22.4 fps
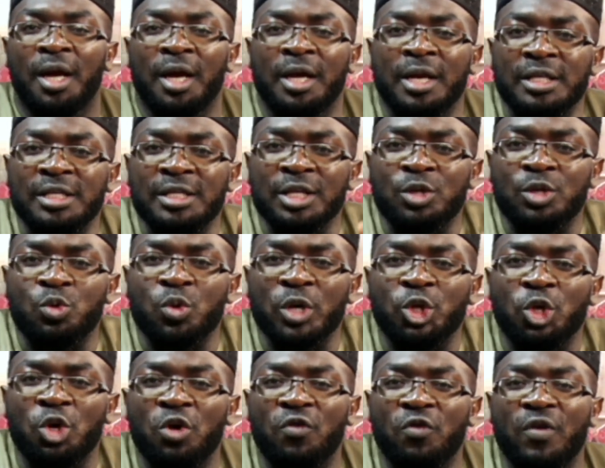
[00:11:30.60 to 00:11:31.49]
in a
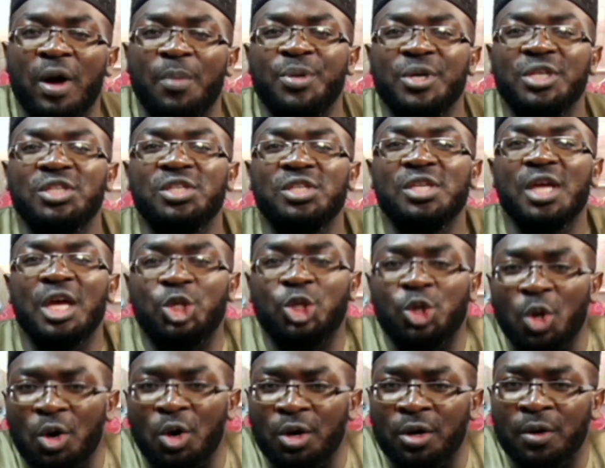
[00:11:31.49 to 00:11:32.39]
situation of
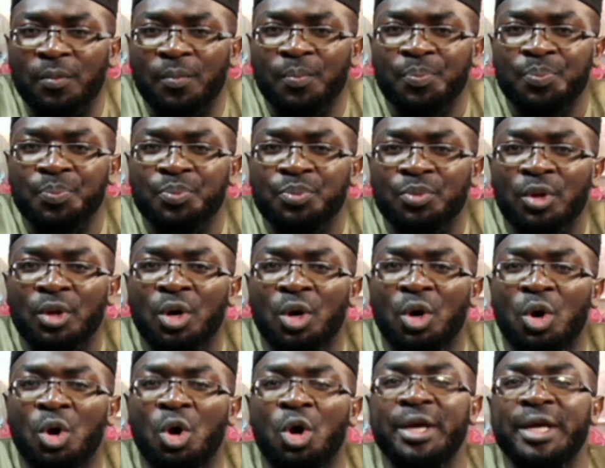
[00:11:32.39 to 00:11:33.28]
appreciation
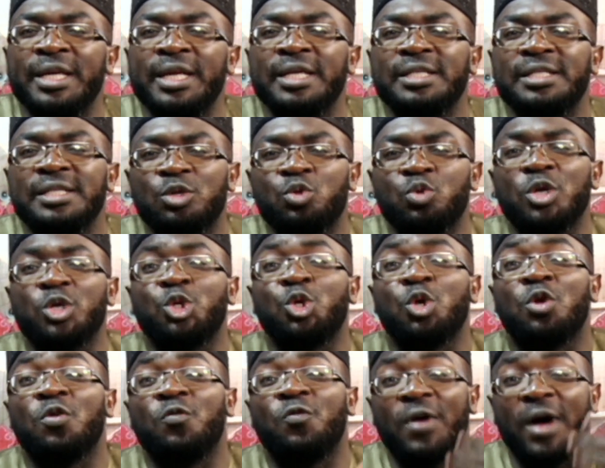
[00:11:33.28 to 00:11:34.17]
or in a
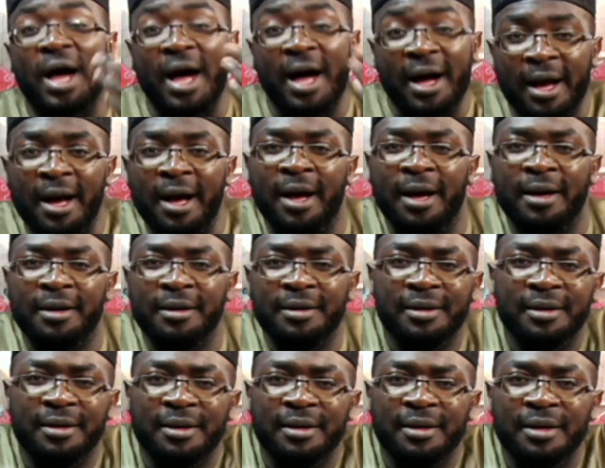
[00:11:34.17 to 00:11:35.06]
situation of anger,
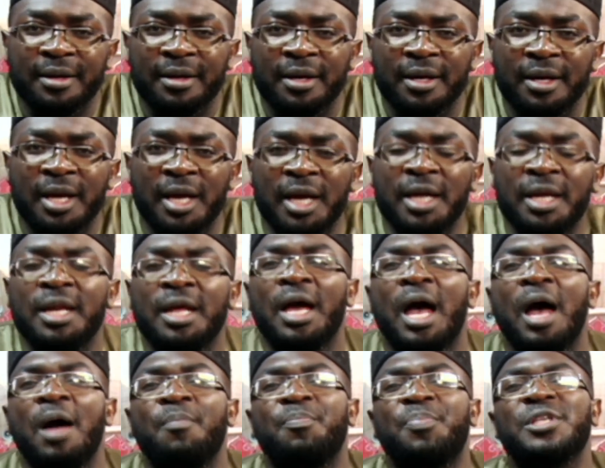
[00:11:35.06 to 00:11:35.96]
in a
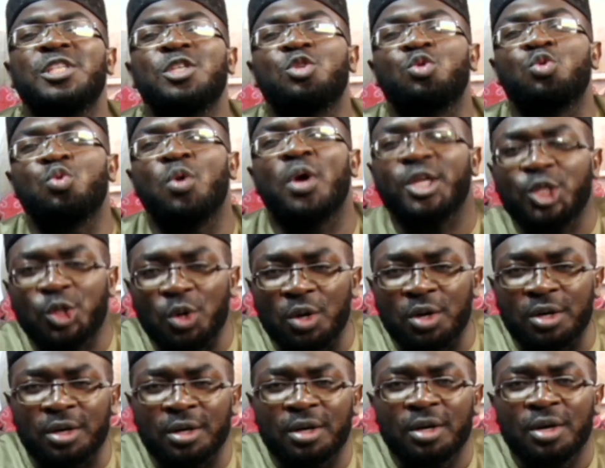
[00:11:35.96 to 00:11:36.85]
happy
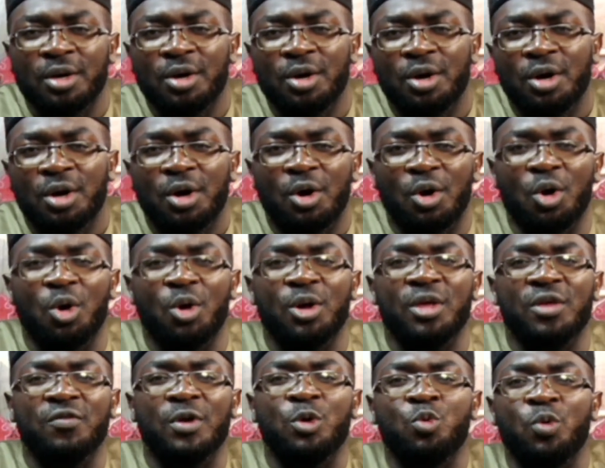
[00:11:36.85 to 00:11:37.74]
situation or
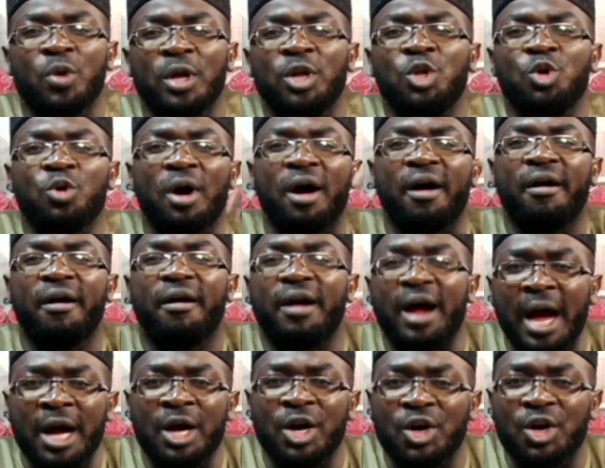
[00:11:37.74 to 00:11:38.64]
even when you are
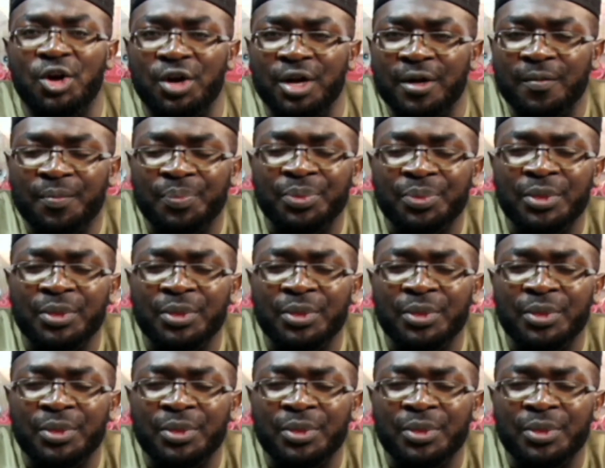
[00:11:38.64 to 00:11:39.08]
angry.